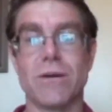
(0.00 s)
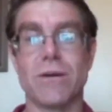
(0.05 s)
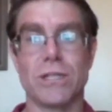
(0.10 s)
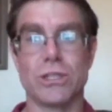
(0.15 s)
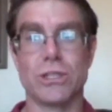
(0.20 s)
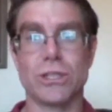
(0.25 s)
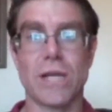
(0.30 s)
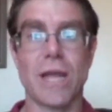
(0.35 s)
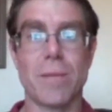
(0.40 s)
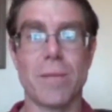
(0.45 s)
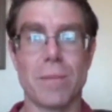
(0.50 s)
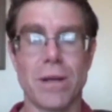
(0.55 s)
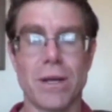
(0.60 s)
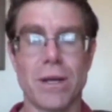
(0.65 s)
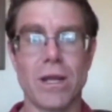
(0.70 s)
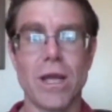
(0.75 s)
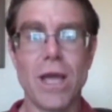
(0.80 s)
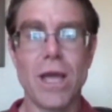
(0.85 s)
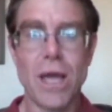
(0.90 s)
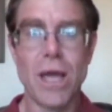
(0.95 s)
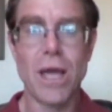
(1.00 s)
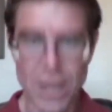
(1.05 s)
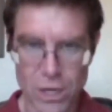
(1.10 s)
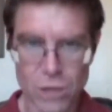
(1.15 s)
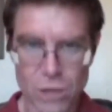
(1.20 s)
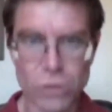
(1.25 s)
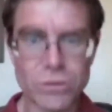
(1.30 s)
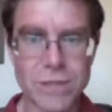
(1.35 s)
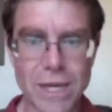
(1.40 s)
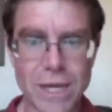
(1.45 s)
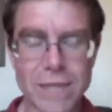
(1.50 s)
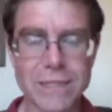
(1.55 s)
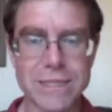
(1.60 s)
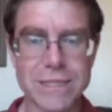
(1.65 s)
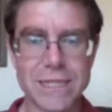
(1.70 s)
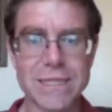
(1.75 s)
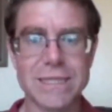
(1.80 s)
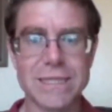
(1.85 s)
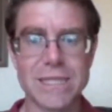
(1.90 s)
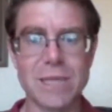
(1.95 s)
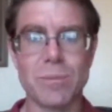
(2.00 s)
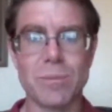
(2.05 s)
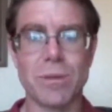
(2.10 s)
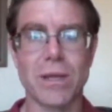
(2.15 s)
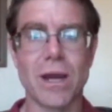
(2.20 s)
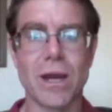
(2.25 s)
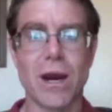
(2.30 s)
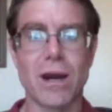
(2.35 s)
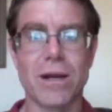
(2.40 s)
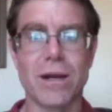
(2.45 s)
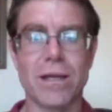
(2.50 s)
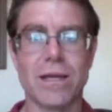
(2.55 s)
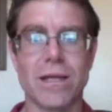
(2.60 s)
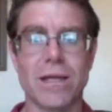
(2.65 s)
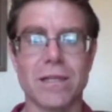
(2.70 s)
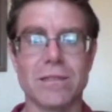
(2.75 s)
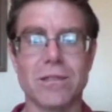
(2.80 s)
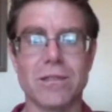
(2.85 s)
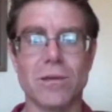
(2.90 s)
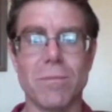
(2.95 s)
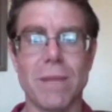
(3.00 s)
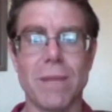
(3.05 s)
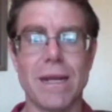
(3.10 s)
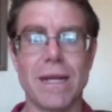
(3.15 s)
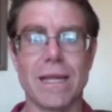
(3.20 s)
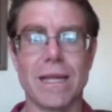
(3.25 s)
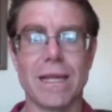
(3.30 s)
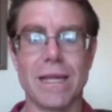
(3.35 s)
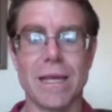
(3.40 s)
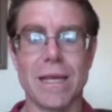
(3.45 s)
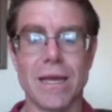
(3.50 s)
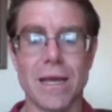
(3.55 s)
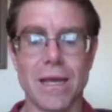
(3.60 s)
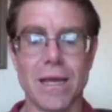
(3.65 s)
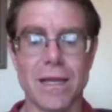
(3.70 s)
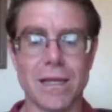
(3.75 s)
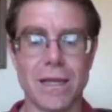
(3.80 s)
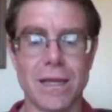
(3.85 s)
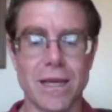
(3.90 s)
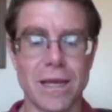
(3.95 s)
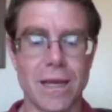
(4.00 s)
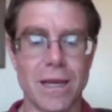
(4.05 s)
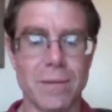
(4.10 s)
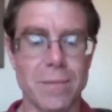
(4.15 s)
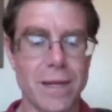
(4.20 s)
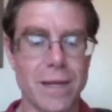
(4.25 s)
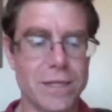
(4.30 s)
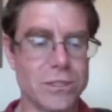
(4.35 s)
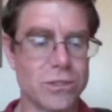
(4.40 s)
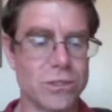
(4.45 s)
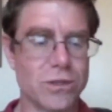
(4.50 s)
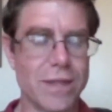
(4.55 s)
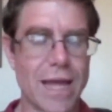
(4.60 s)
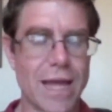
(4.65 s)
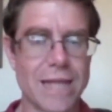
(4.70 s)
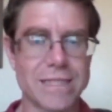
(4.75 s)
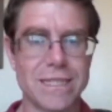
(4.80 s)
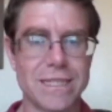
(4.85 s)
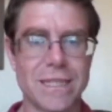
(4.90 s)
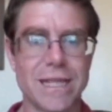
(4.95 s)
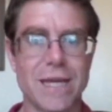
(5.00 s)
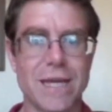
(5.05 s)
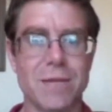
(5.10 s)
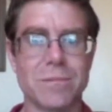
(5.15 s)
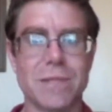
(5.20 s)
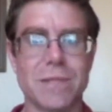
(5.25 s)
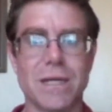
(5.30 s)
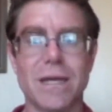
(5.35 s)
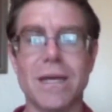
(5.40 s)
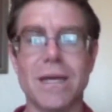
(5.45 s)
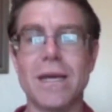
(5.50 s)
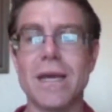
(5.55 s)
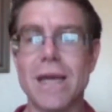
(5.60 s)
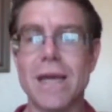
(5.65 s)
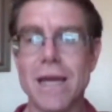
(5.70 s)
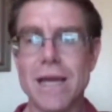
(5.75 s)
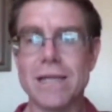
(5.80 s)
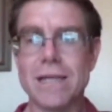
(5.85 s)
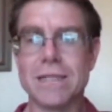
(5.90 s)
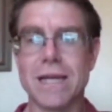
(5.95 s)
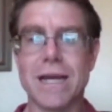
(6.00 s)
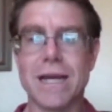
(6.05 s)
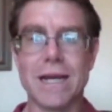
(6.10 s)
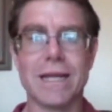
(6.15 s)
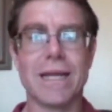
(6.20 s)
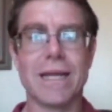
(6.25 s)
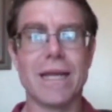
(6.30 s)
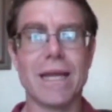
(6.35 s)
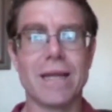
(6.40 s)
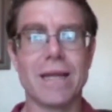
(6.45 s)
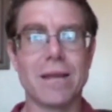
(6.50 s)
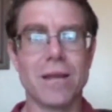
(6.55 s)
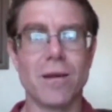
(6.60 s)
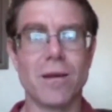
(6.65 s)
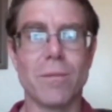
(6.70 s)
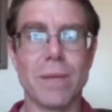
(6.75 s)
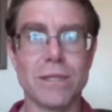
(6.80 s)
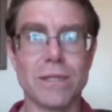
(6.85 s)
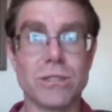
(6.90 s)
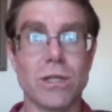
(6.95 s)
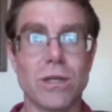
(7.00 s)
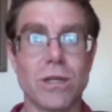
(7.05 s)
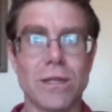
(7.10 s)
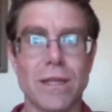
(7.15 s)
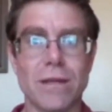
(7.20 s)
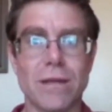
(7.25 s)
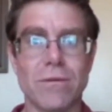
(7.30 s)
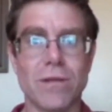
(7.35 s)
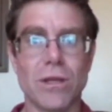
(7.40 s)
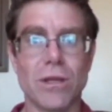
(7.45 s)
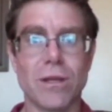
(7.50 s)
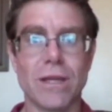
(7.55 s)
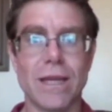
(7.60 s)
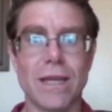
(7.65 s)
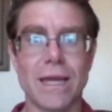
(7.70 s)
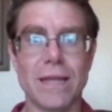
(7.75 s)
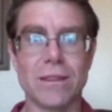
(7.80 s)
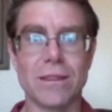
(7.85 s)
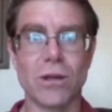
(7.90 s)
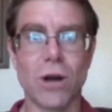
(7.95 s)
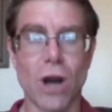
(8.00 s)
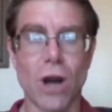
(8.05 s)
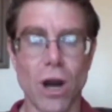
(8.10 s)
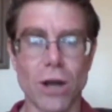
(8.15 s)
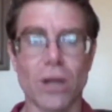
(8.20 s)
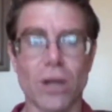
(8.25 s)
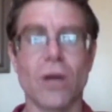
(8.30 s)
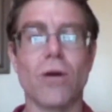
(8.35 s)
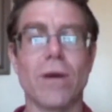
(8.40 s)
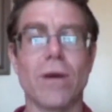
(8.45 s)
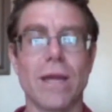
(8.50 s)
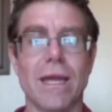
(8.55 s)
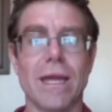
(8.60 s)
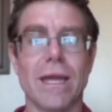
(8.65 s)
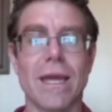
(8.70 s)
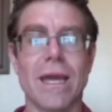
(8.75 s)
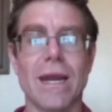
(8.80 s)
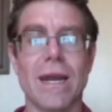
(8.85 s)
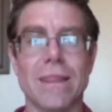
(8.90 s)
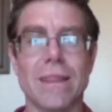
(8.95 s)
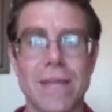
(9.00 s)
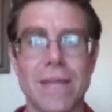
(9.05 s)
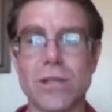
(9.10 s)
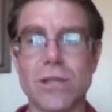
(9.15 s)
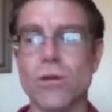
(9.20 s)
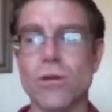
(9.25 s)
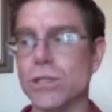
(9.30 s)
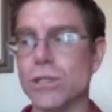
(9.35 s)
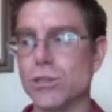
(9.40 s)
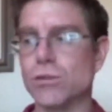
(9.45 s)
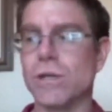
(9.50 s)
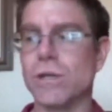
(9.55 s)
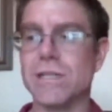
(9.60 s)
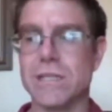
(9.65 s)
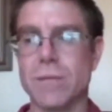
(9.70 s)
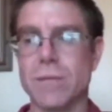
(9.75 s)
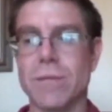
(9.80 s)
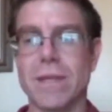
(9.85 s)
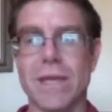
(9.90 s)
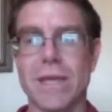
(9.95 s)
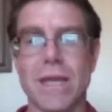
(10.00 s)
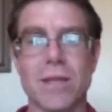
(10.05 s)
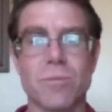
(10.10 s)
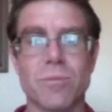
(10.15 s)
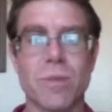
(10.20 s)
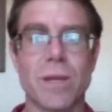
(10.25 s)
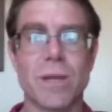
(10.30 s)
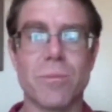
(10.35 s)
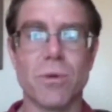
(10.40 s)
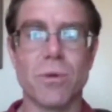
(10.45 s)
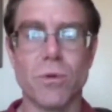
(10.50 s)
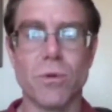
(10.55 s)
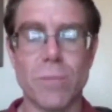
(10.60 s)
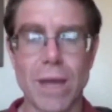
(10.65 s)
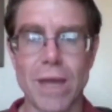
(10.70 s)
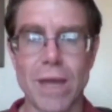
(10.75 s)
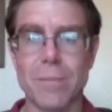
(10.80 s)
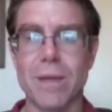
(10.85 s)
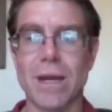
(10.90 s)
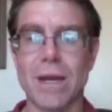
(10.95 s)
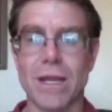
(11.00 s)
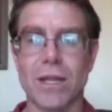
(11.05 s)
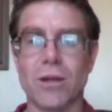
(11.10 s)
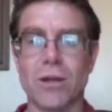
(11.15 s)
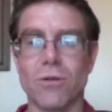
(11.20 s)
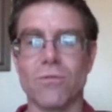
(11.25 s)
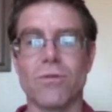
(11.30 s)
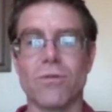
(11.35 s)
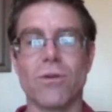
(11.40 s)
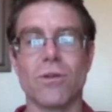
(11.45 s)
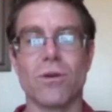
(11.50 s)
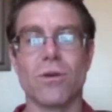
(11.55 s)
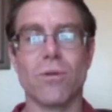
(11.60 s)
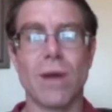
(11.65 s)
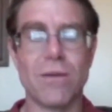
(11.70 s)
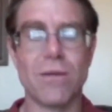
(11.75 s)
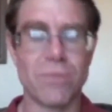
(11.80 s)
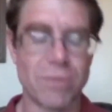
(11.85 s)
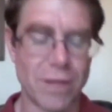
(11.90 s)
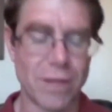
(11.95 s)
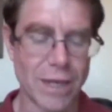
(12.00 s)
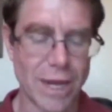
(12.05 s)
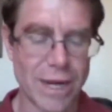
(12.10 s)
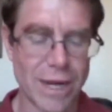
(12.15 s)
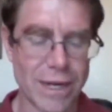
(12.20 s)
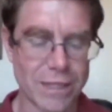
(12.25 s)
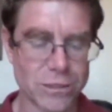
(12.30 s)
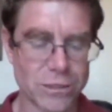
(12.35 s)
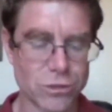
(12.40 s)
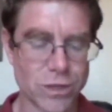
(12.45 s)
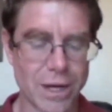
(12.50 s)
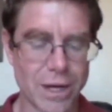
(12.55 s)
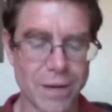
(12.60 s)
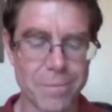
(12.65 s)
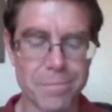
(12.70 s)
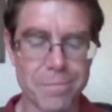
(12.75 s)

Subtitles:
shape and who does need CPR to immediately administer that to them to kind of make sure that you can get their heart going again, and then you can treat some of the other people who may have been a little further away from the lightning strike.